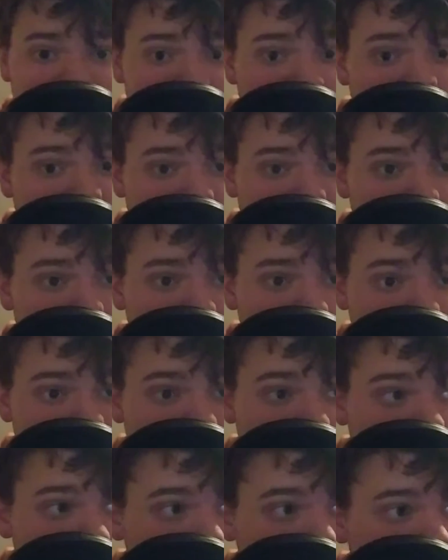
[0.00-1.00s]

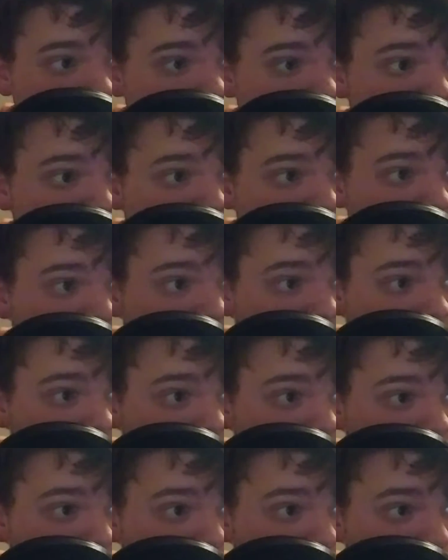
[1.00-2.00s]
T-Series.
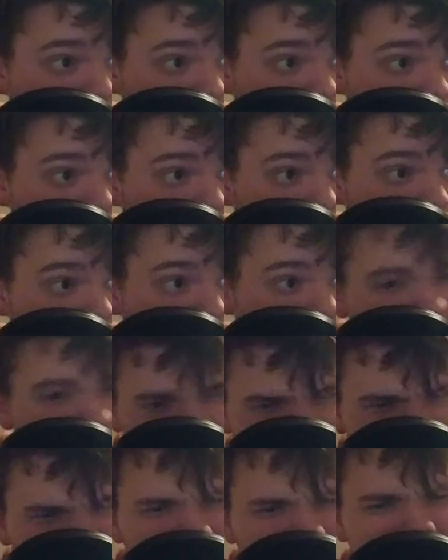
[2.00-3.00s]
And I'm a
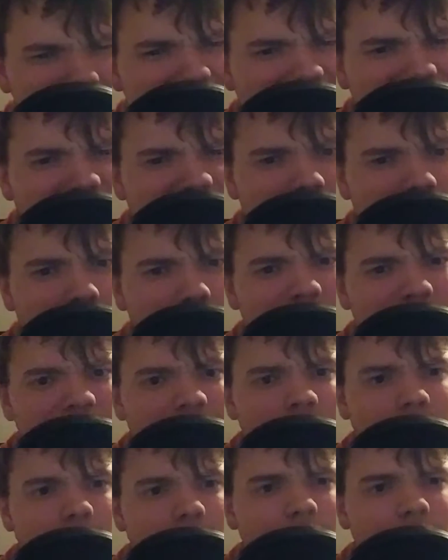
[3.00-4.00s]
little bit
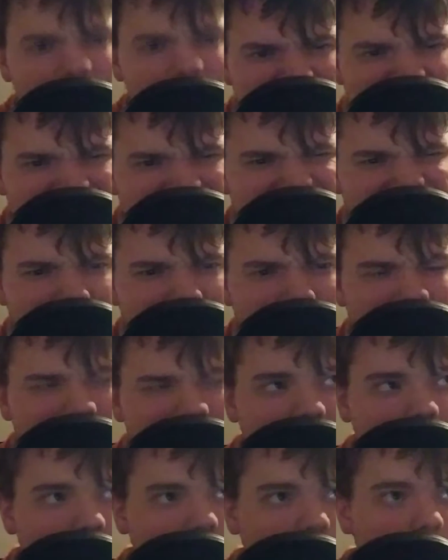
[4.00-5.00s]
disappointed. Very
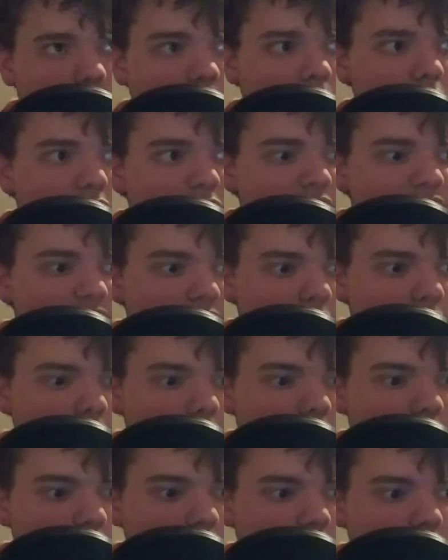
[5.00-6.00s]
disappointed. But
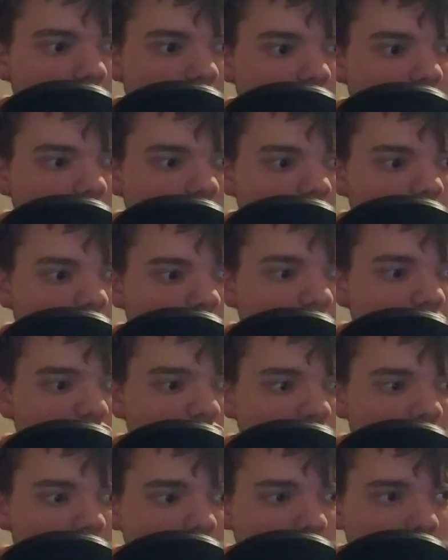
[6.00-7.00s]
In
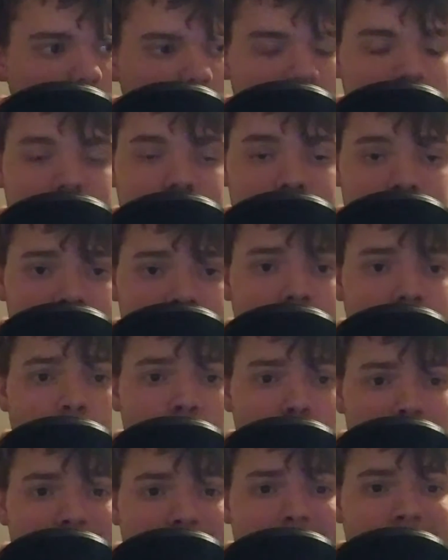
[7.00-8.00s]
Journal,
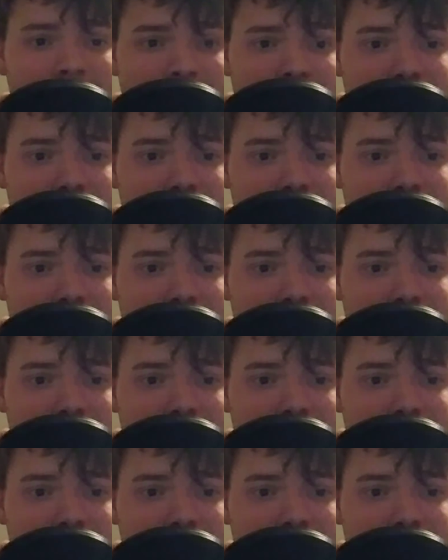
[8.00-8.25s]
oh yeah,